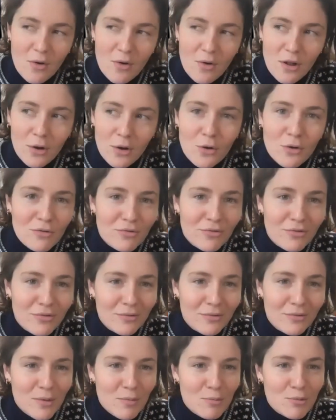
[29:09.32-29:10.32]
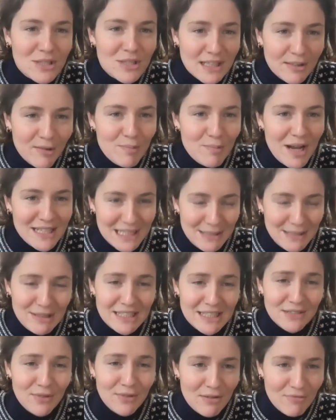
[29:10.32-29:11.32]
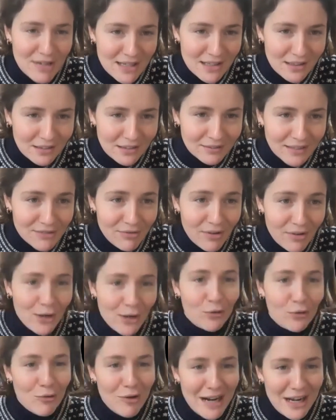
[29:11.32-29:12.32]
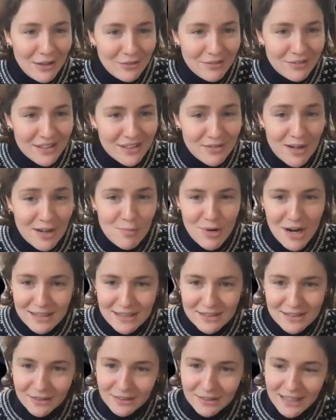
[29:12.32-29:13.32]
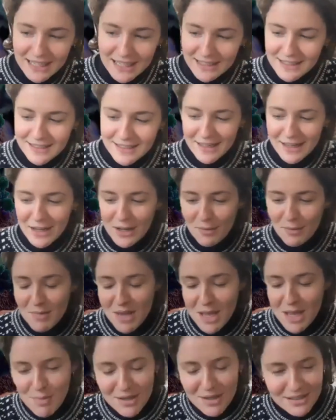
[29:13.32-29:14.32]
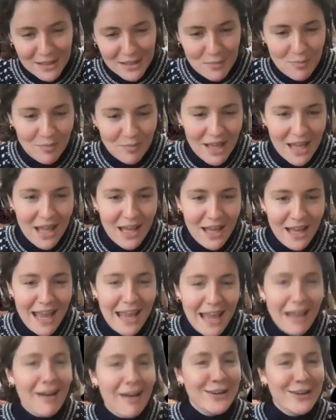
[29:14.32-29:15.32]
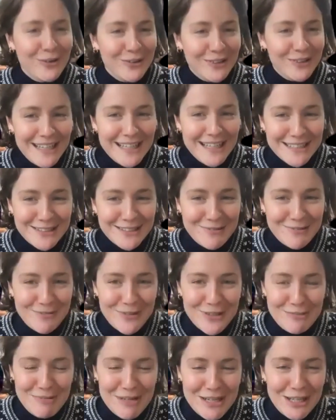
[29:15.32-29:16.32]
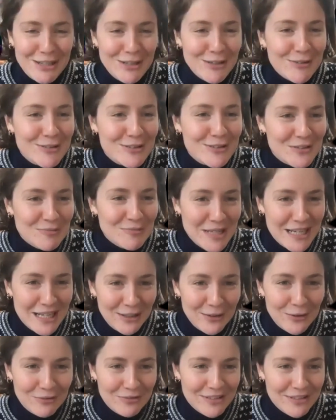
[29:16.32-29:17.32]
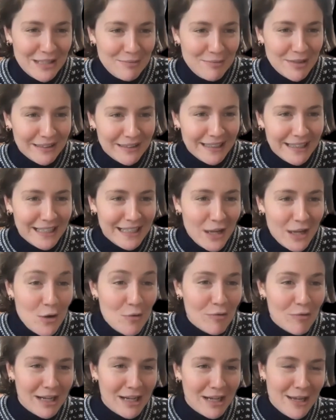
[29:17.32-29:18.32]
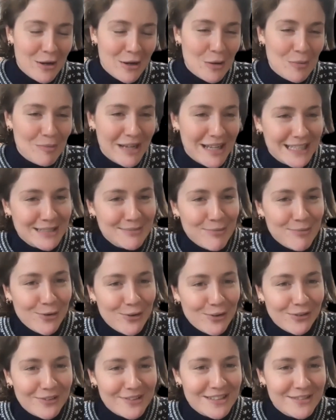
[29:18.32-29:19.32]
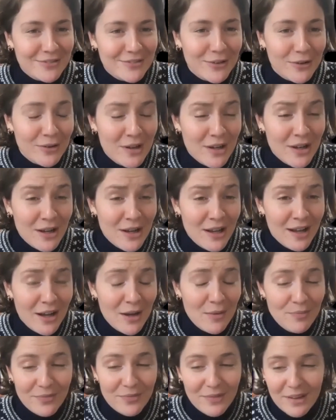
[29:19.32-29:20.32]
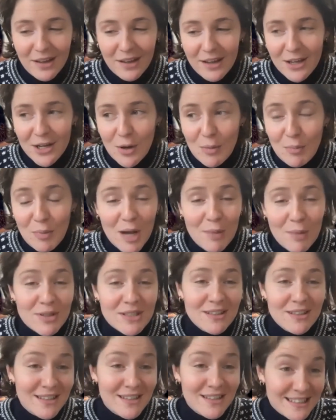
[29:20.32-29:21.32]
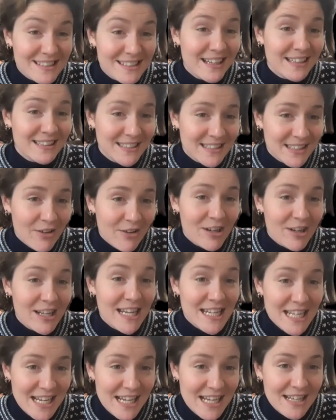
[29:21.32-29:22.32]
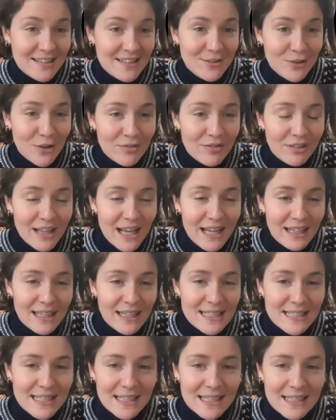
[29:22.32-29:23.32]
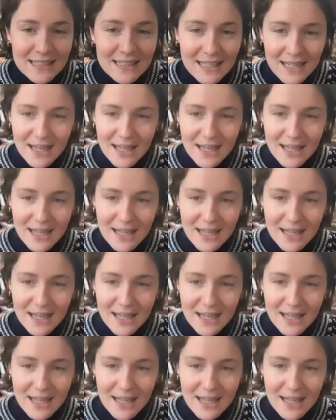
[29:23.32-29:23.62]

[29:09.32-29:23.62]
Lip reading: a lot of dealing with pandemics is very real, it's very on the ground, it's very practical, and maybe some AI colleagues would be accused of being lofty and building overtly complex models for a purpose that doesn't necessarily need novel analytics.